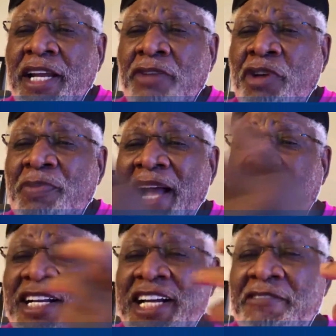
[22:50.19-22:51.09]
Then he went
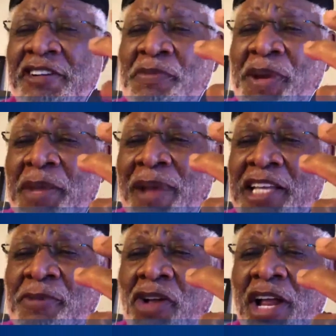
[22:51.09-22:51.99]
back to Cleveland and played
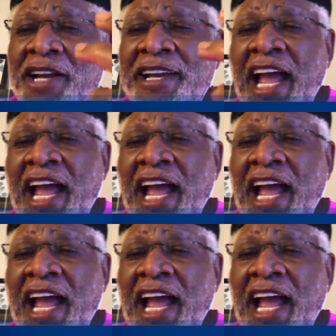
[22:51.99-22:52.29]
basketball.